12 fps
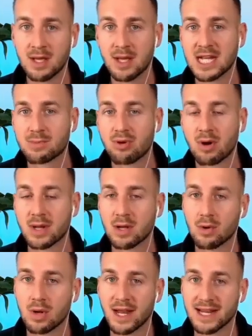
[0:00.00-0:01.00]
is probably
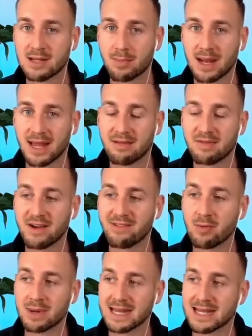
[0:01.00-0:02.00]
all likely to play
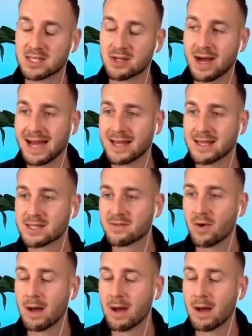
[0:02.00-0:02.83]
favorably into your hands for